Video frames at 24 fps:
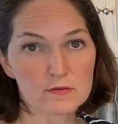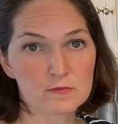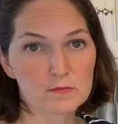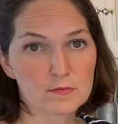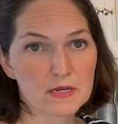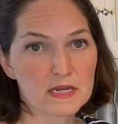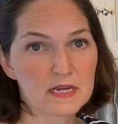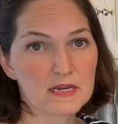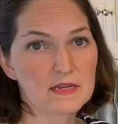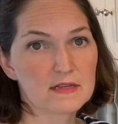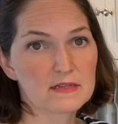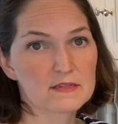
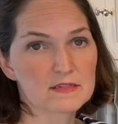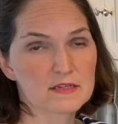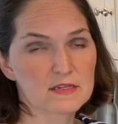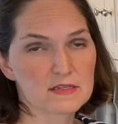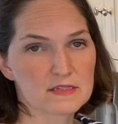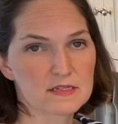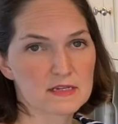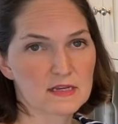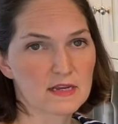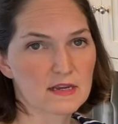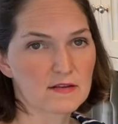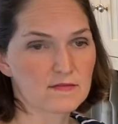peas,
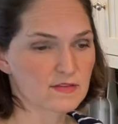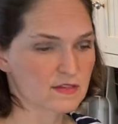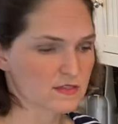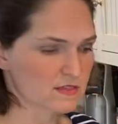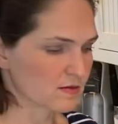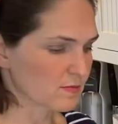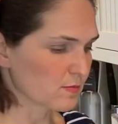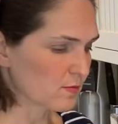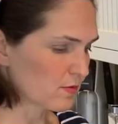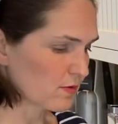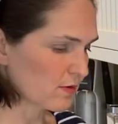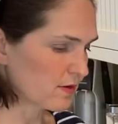just to give it
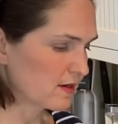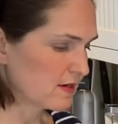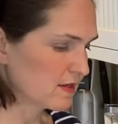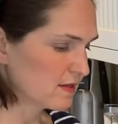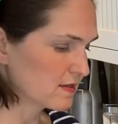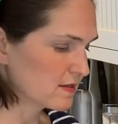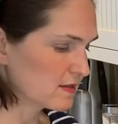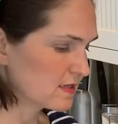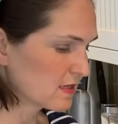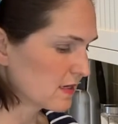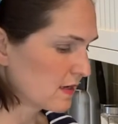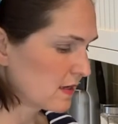some
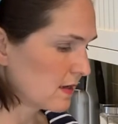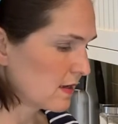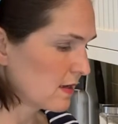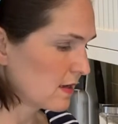greens